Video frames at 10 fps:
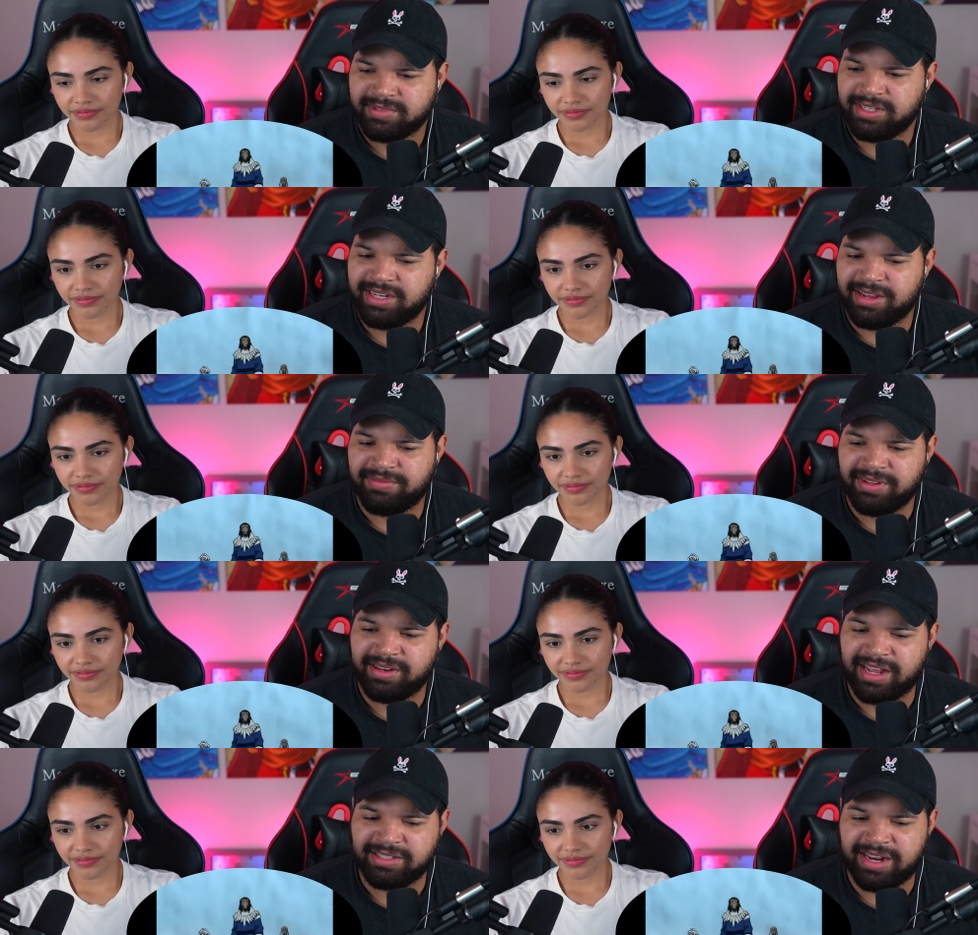Speaker 1: She
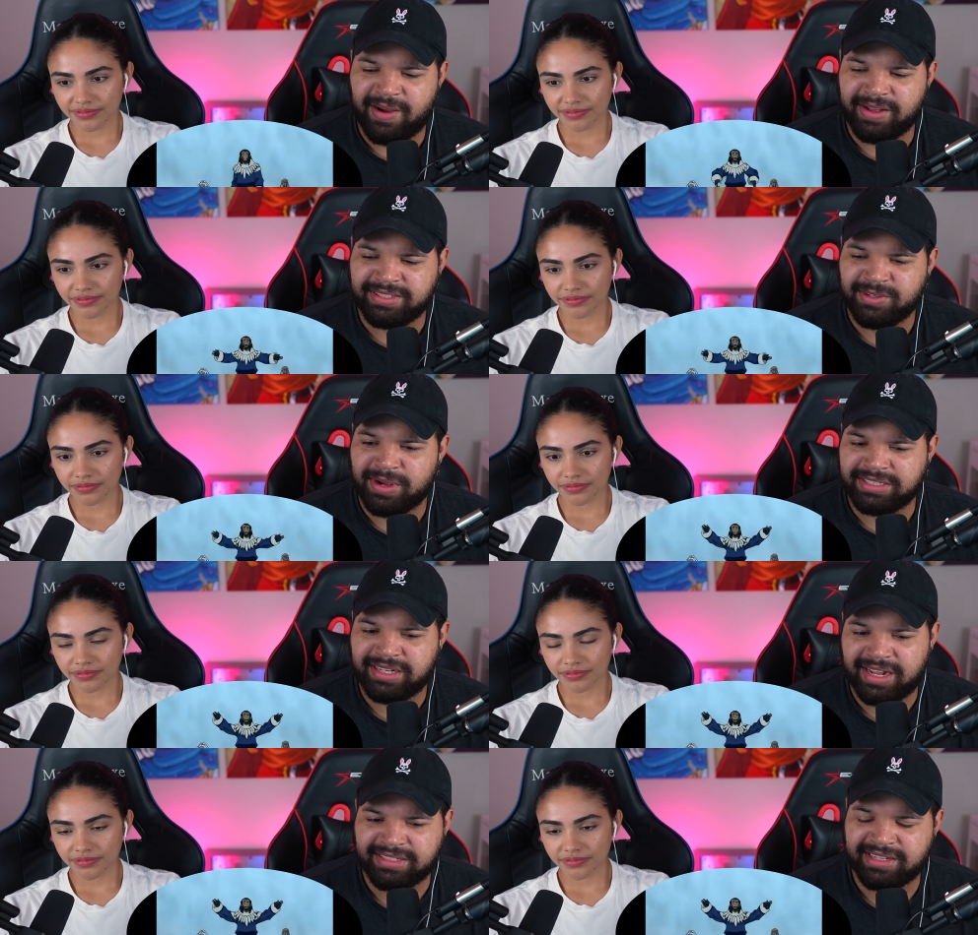definitely. That's now I see why
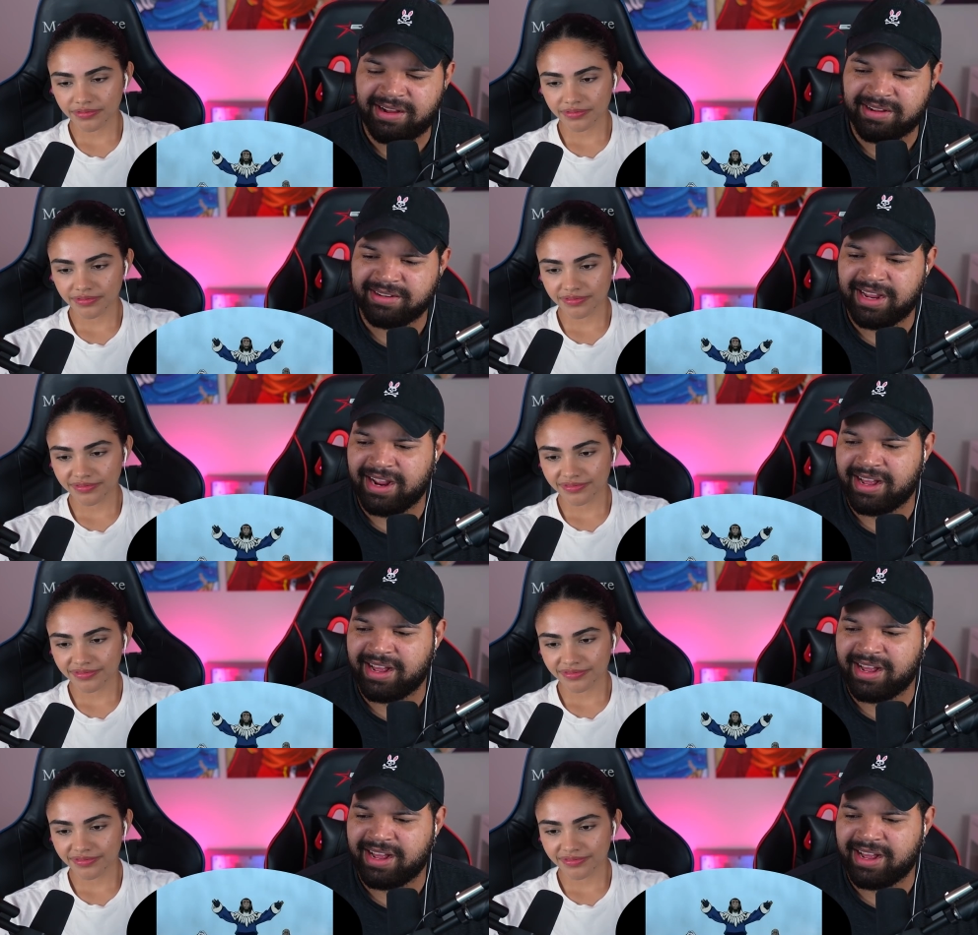she likes Sokka. That